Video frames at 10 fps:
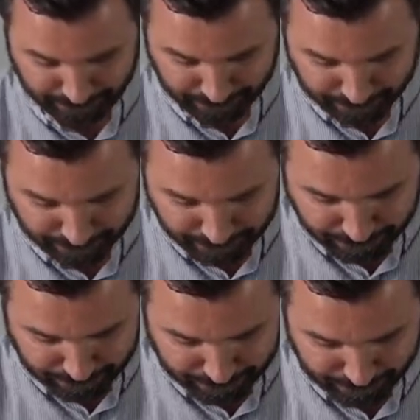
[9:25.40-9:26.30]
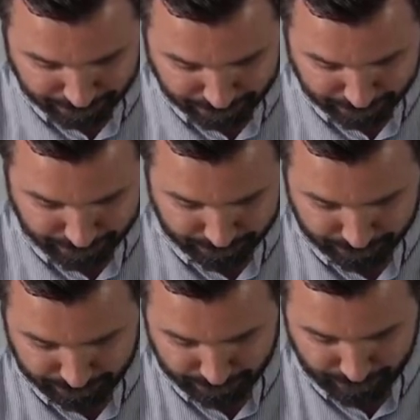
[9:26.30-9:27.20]

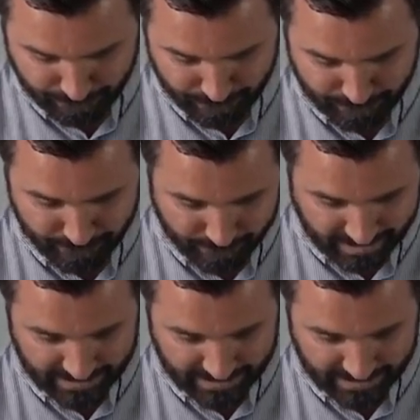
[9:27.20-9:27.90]
(silence)